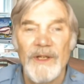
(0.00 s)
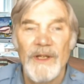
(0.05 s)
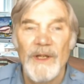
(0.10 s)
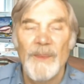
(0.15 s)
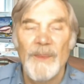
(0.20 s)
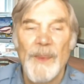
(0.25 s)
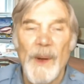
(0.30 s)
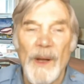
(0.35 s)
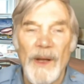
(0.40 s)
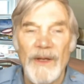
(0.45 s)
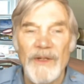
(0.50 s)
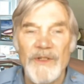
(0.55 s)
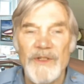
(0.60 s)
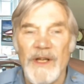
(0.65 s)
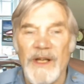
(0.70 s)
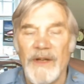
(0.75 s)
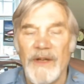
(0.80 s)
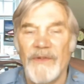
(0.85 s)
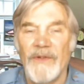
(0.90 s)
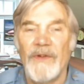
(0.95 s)

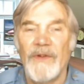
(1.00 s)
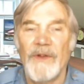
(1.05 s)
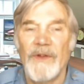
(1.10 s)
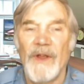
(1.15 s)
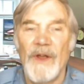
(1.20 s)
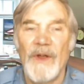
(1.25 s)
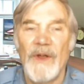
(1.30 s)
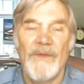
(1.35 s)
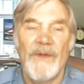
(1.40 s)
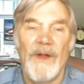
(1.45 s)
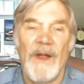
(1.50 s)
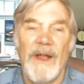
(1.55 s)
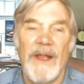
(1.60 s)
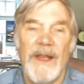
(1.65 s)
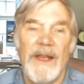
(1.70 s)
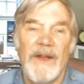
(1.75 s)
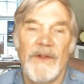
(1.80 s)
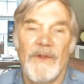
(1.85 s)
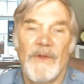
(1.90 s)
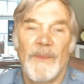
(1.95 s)
apologises over
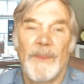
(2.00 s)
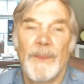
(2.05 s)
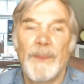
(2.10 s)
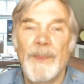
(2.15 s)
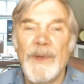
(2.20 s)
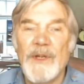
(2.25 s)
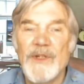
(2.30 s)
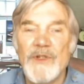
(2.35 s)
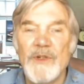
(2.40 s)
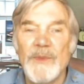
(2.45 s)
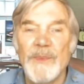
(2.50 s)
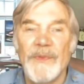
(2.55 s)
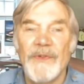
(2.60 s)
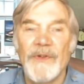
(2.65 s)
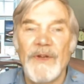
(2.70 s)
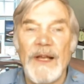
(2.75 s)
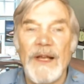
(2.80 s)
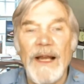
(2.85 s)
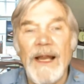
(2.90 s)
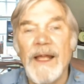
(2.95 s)
its bishop's
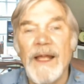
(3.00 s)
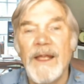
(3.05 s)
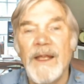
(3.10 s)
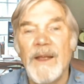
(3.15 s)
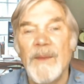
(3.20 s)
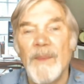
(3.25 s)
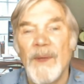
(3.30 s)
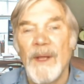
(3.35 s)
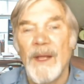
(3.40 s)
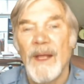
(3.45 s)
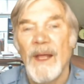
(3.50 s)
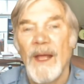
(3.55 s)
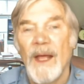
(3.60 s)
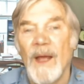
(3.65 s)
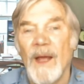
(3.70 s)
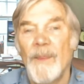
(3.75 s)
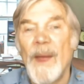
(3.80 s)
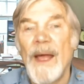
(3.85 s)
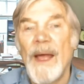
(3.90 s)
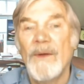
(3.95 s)
claim
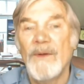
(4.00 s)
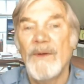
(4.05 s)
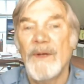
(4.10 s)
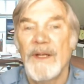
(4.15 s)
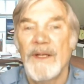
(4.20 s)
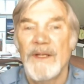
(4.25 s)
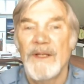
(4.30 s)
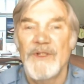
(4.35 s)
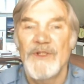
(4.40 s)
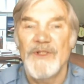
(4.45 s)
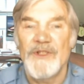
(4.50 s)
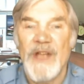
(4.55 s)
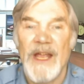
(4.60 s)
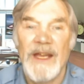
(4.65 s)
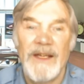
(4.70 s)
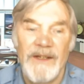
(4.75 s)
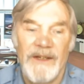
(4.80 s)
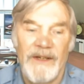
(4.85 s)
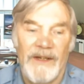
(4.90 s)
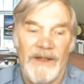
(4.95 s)
about
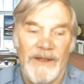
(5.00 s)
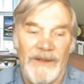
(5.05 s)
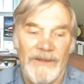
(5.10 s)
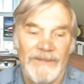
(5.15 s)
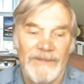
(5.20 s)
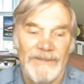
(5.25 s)
Santa.